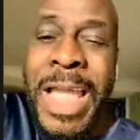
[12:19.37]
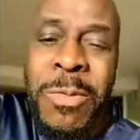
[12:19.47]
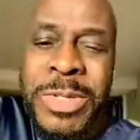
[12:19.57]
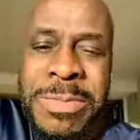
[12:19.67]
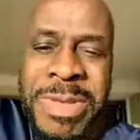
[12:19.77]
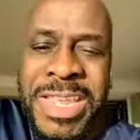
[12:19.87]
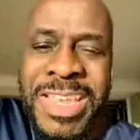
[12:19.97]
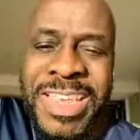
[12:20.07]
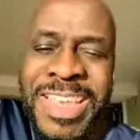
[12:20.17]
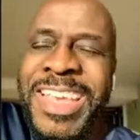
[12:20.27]
That was
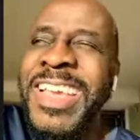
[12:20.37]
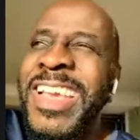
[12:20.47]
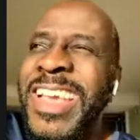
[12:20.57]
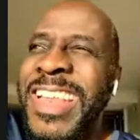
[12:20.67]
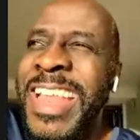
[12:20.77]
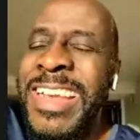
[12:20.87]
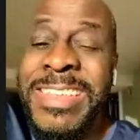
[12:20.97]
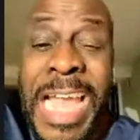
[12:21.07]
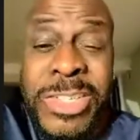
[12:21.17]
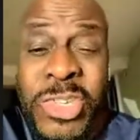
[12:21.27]
me.
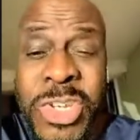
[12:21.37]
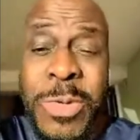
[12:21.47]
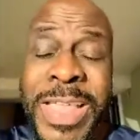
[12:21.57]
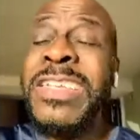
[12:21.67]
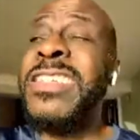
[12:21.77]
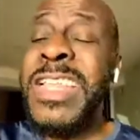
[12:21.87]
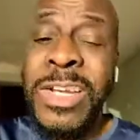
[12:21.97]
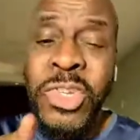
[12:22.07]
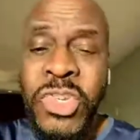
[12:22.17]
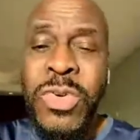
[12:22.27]
That's you.
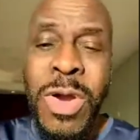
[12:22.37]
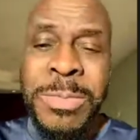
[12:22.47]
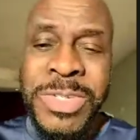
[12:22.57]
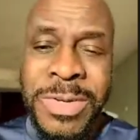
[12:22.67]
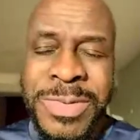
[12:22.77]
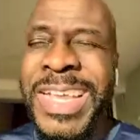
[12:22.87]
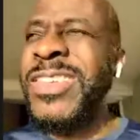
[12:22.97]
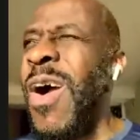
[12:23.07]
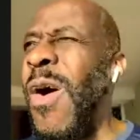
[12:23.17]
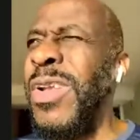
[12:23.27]
That's you. I'm sorry.
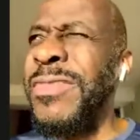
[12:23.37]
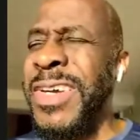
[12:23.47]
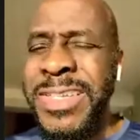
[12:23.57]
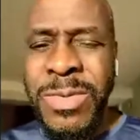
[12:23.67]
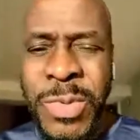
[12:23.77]
That's all of us.